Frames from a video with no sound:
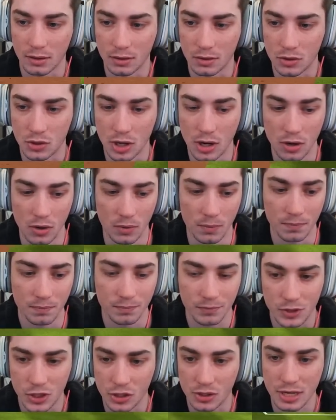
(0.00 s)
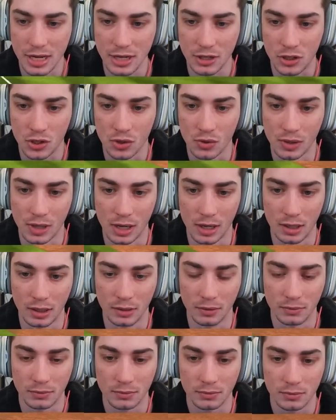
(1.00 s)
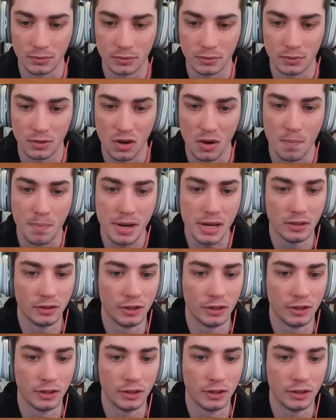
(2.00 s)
So just need to be a